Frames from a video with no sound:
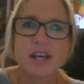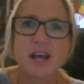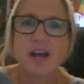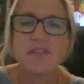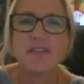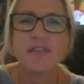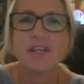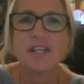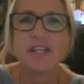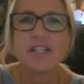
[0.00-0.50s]

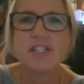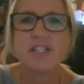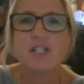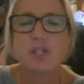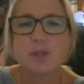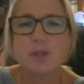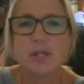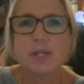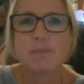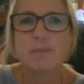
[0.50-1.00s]
And these
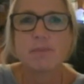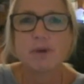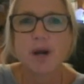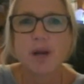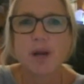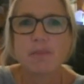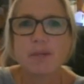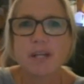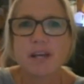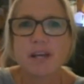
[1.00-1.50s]
three
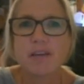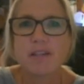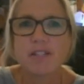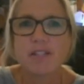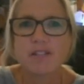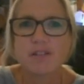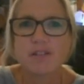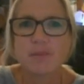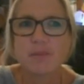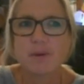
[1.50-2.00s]
primary
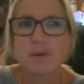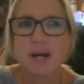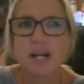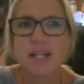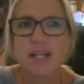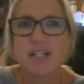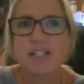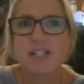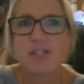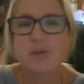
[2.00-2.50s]
areas of the
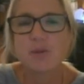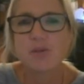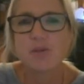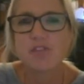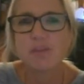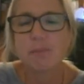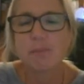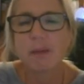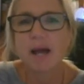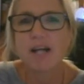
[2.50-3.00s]
brain are sort of
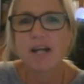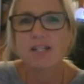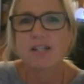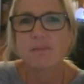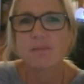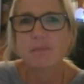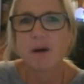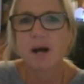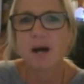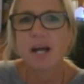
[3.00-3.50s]
impacted
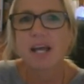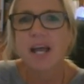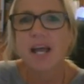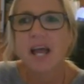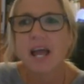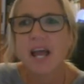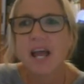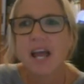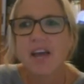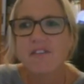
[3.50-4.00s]
by
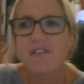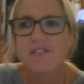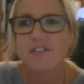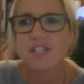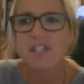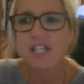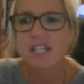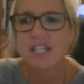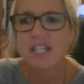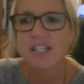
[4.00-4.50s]

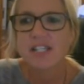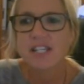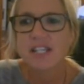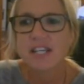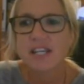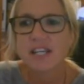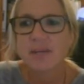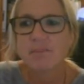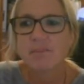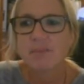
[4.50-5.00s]

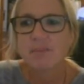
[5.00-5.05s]
FTD.